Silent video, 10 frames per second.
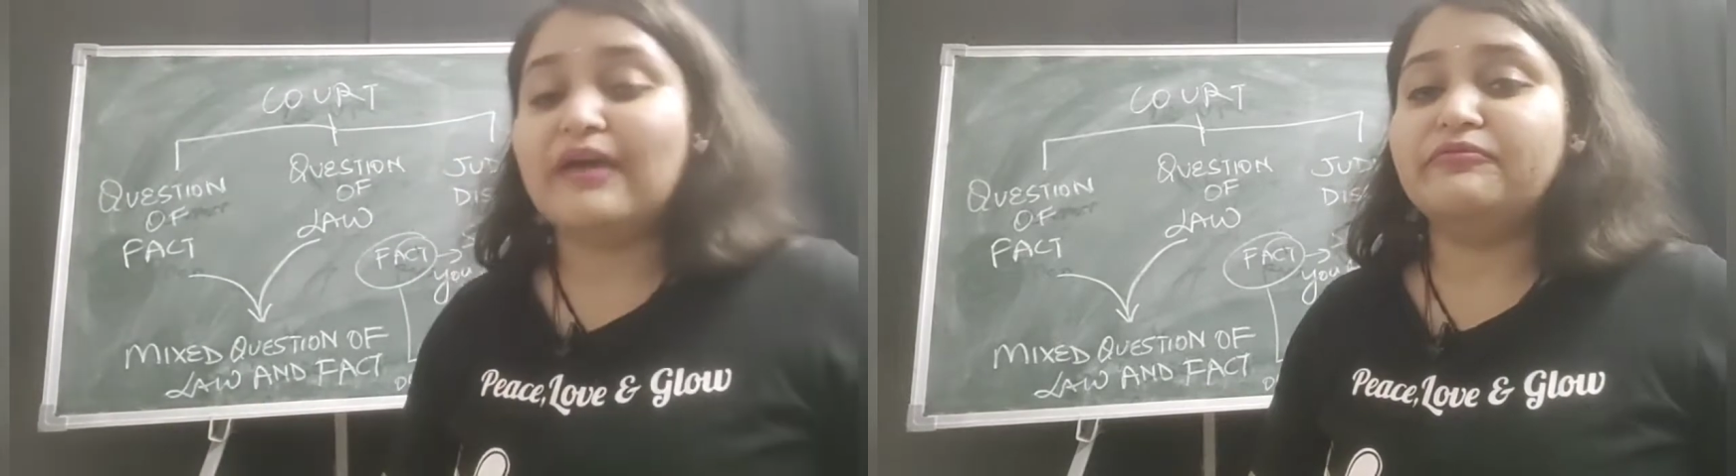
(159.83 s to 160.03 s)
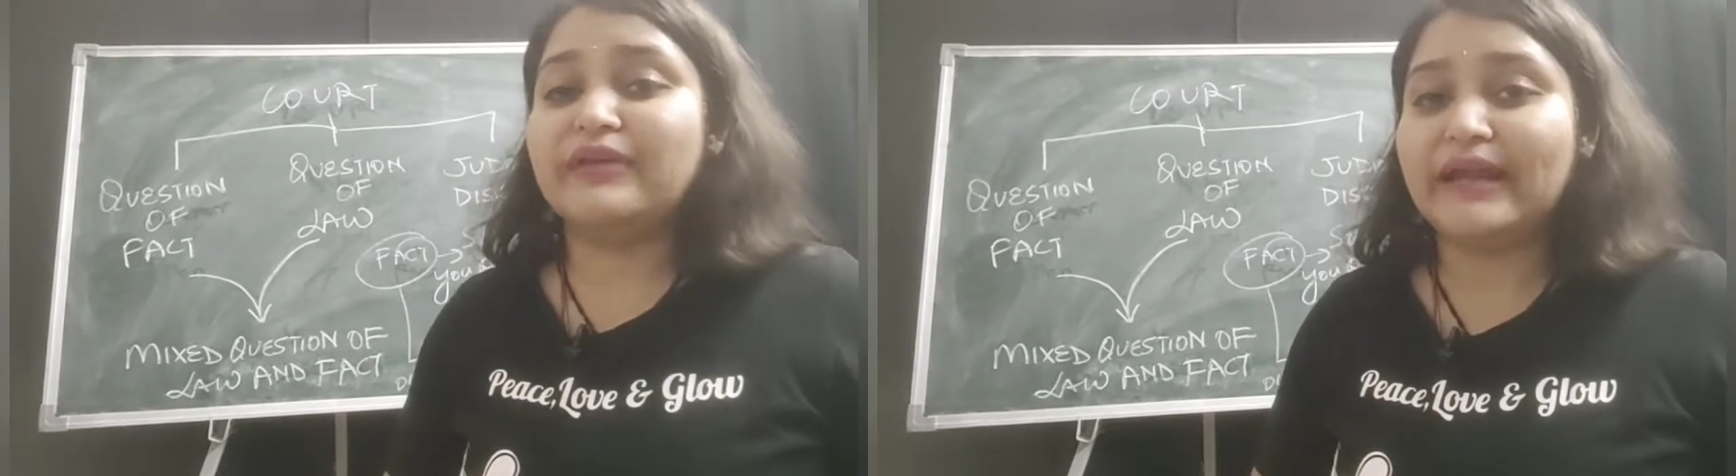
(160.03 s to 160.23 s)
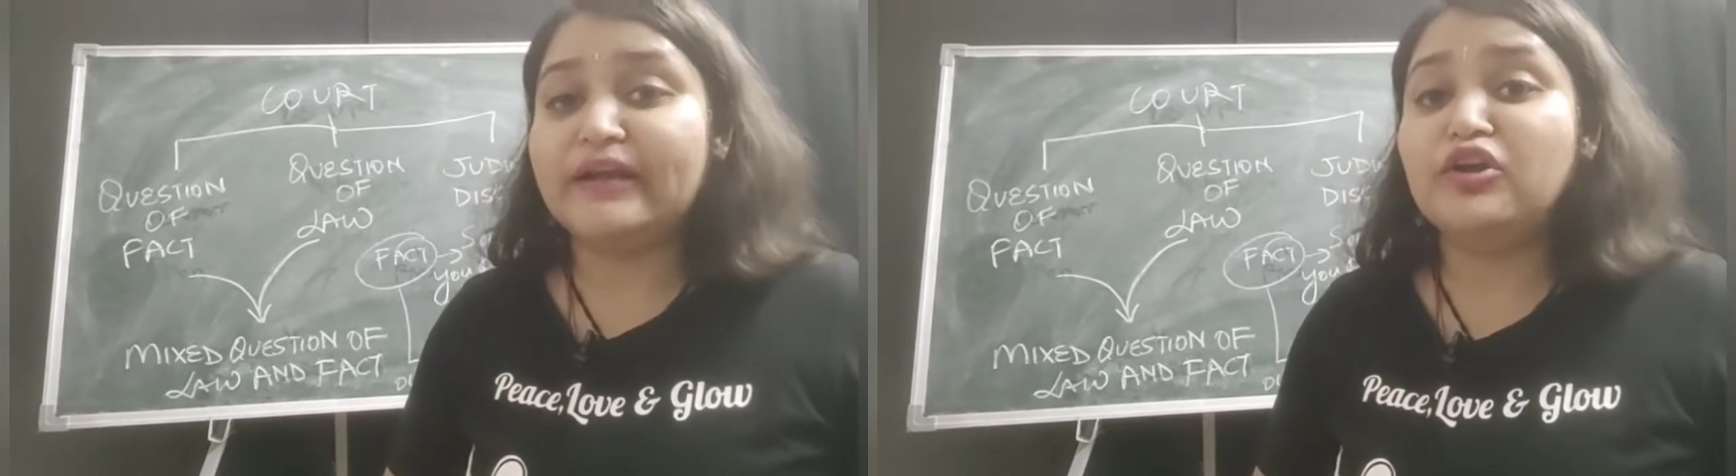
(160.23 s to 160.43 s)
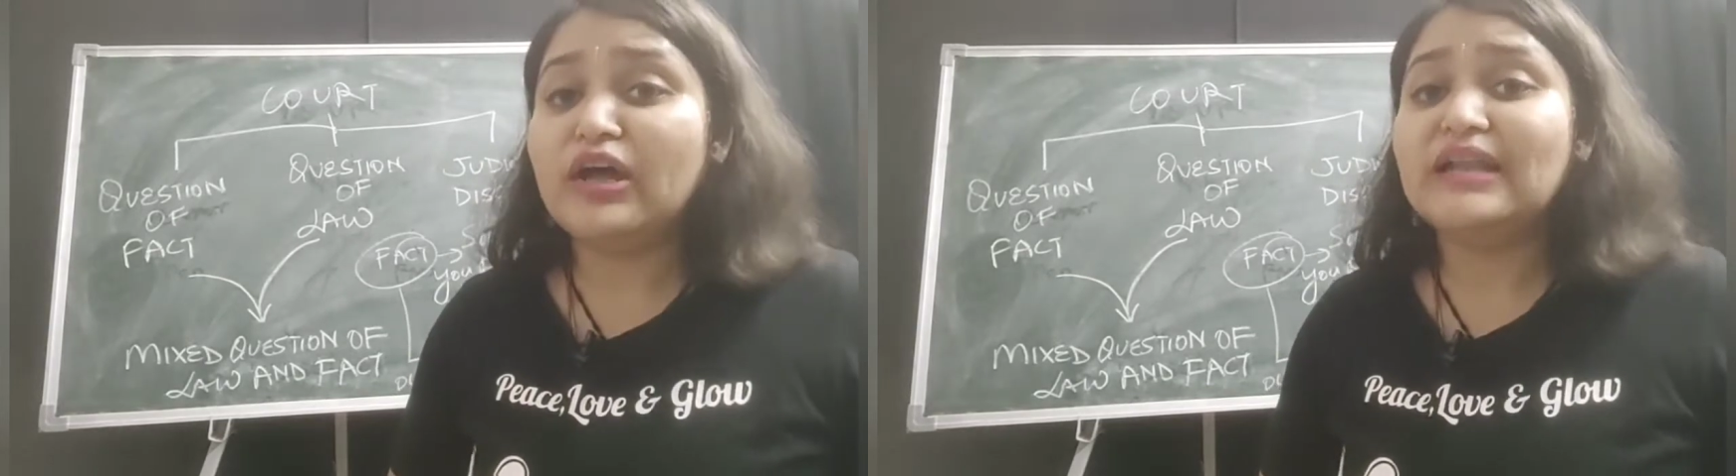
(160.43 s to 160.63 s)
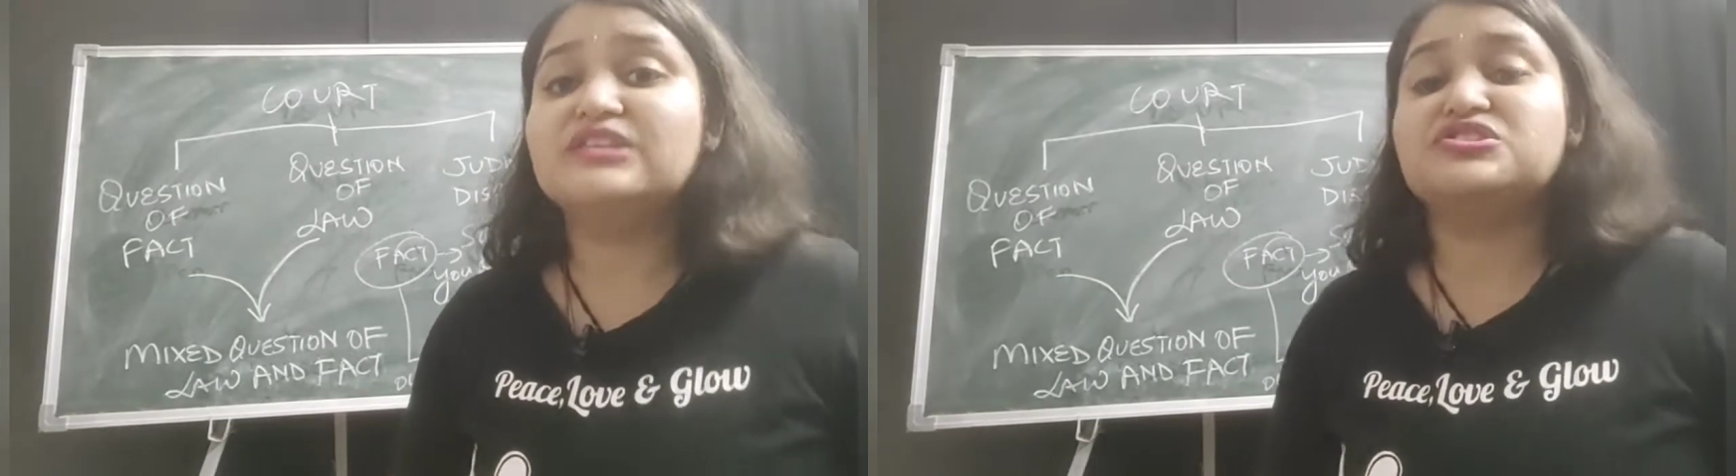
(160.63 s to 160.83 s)
I've gained
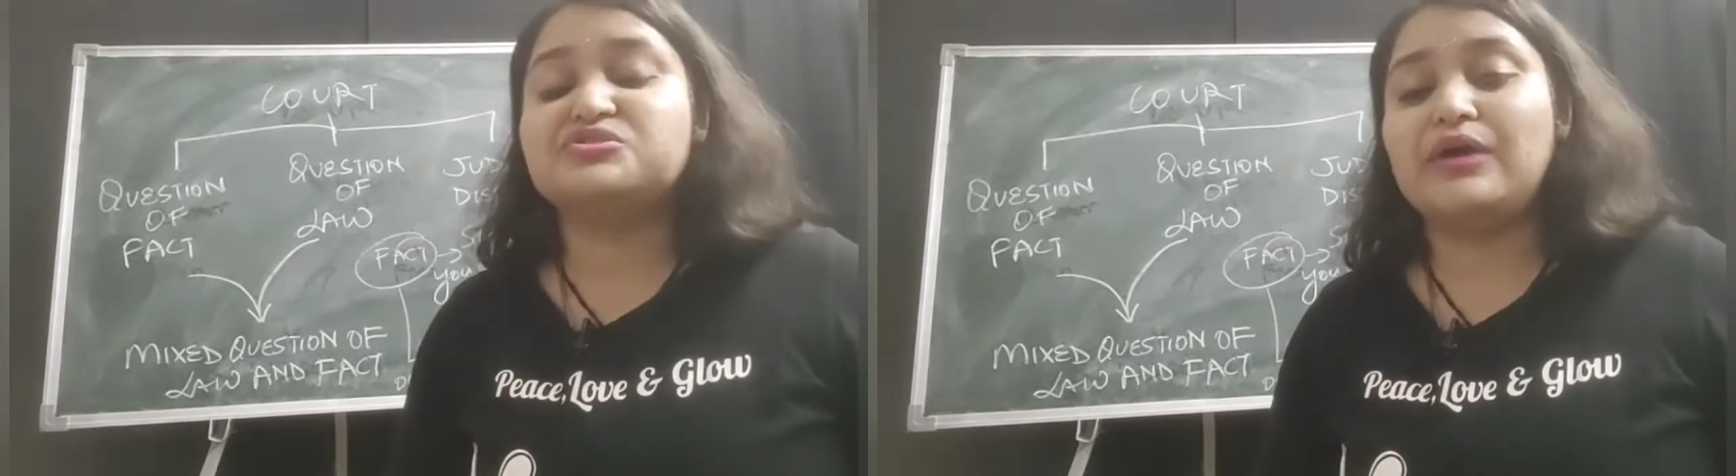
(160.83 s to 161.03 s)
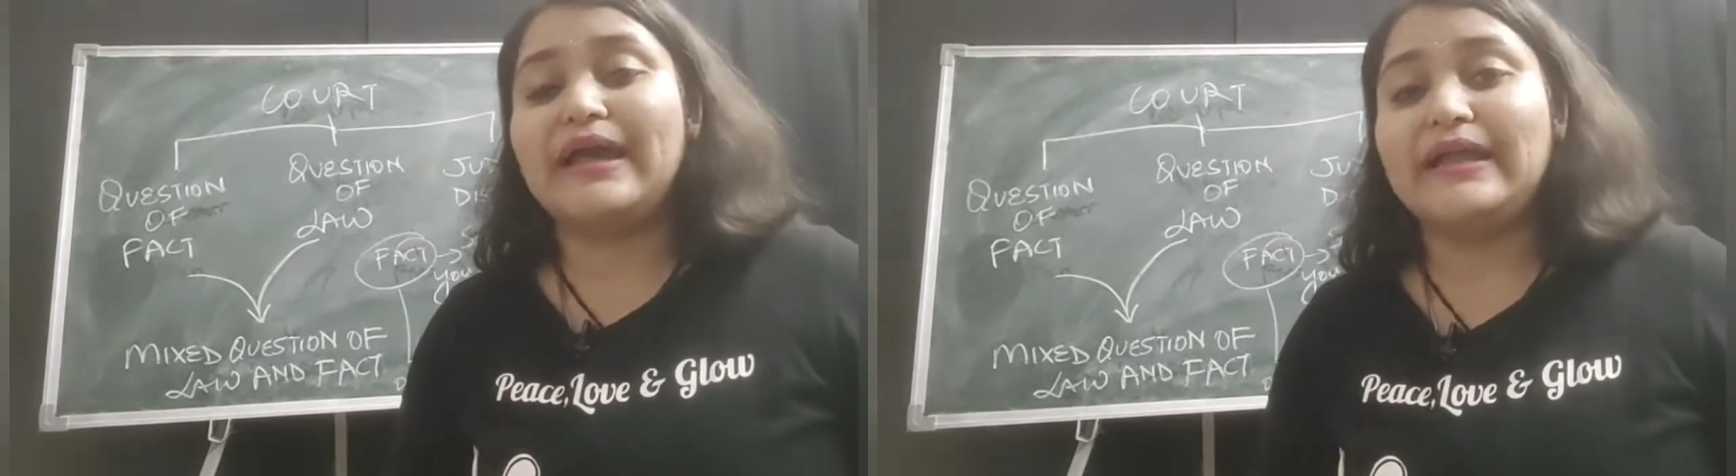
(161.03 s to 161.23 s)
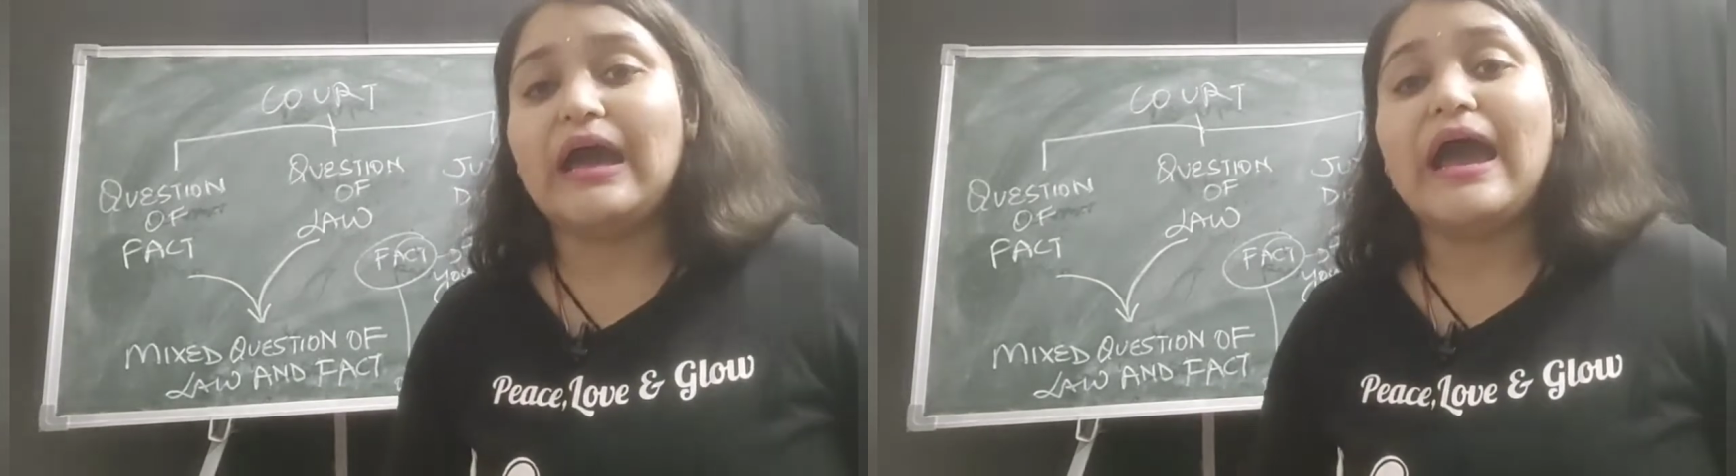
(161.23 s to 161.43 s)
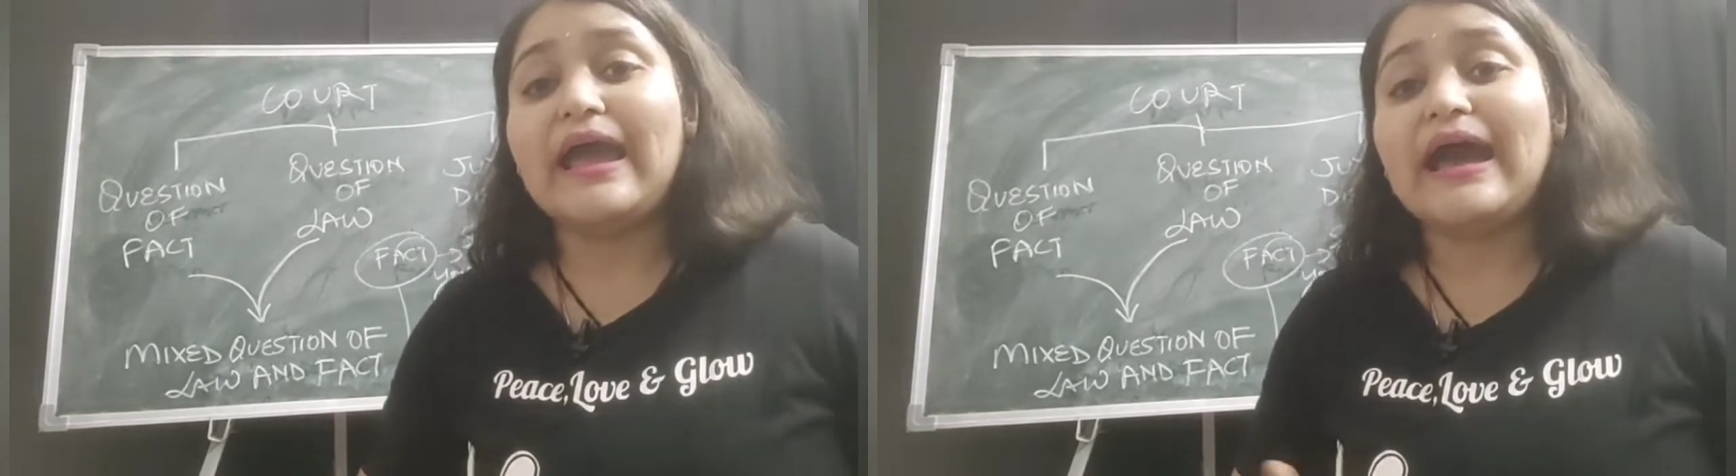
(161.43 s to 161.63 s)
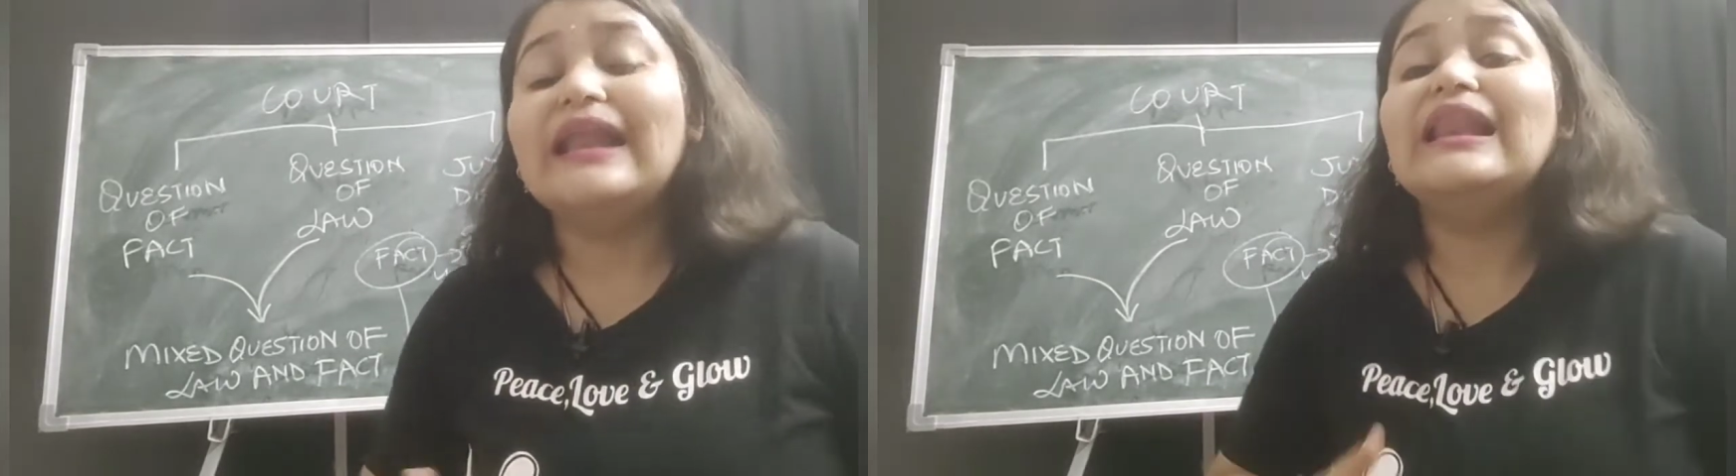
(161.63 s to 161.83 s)
knowledge. So
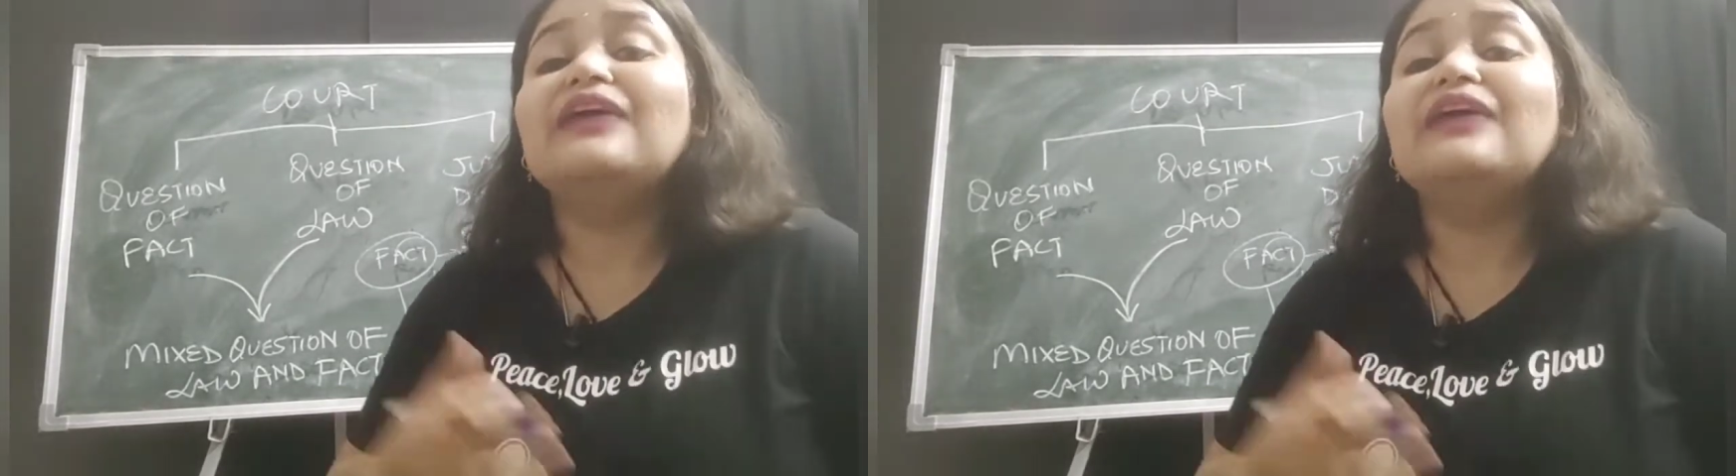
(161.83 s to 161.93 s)
I